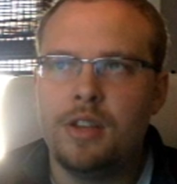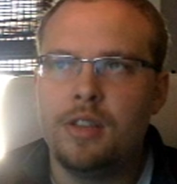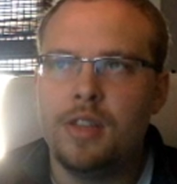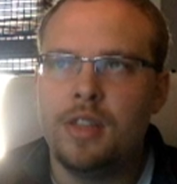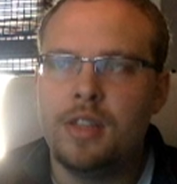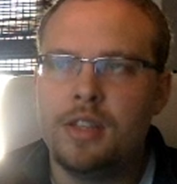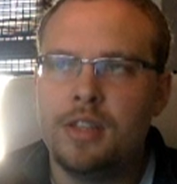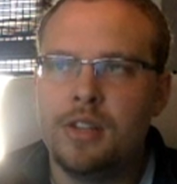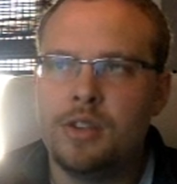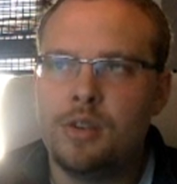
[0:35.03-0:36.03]
that this
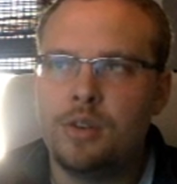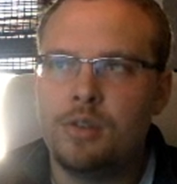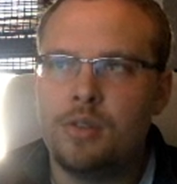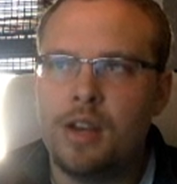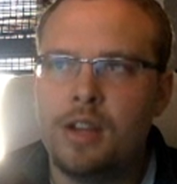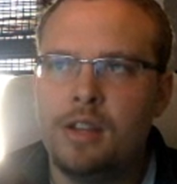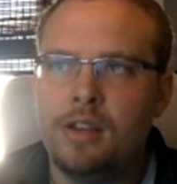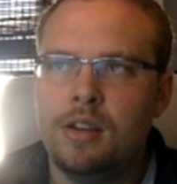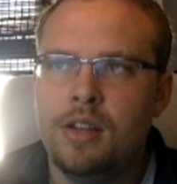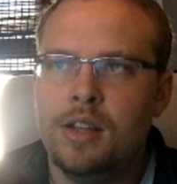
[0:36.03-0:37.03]
tetrachord right
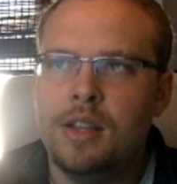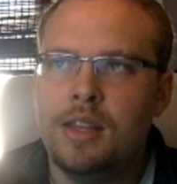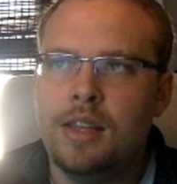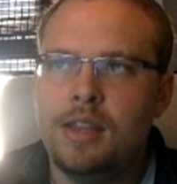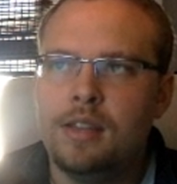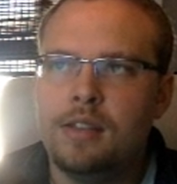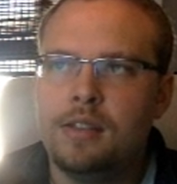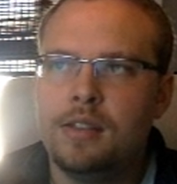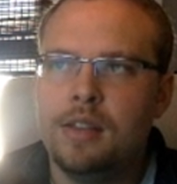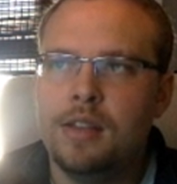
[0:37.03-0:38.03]
here
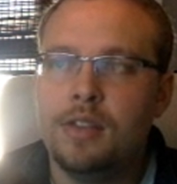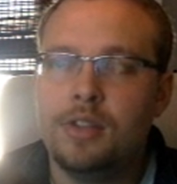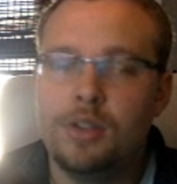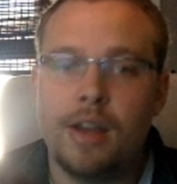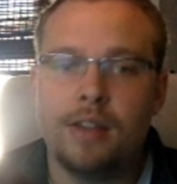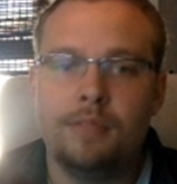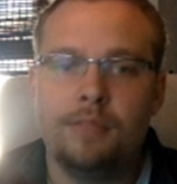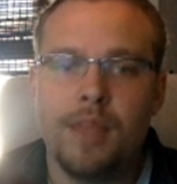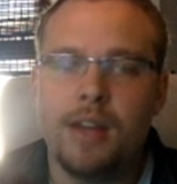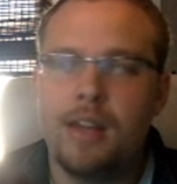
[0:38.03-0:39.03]
is correct,
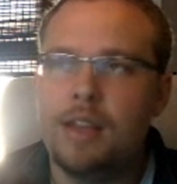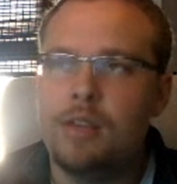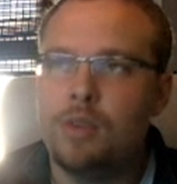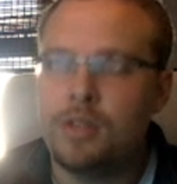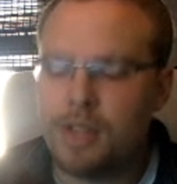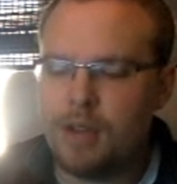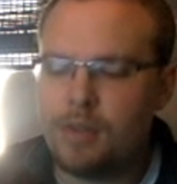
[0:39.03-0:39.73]
and it works out.